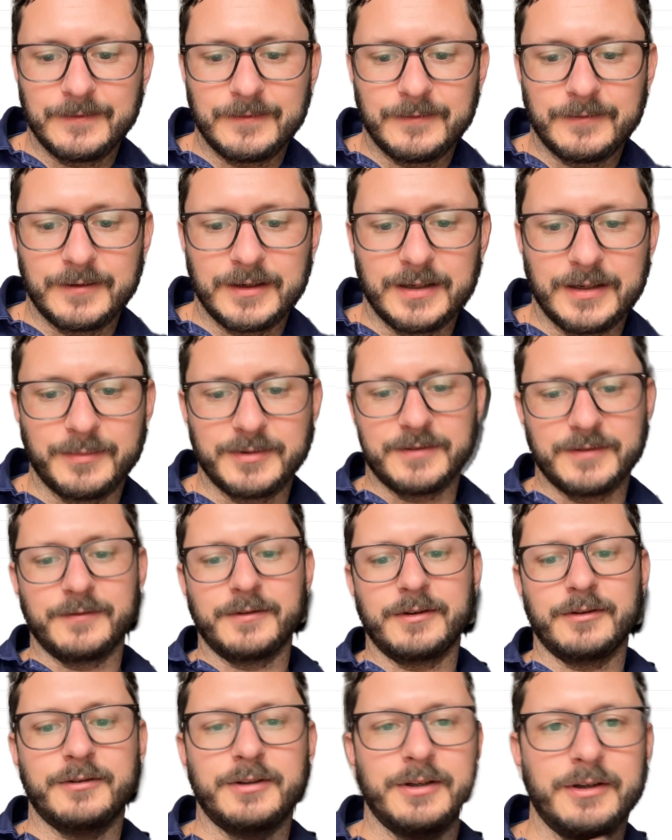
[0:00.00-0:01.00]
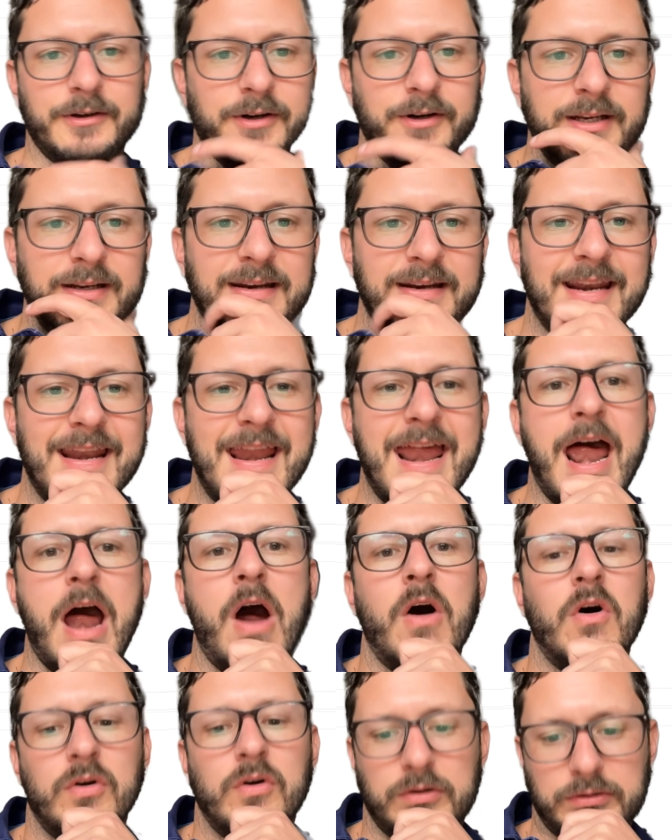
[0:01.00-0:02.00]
What happens if we do generate now?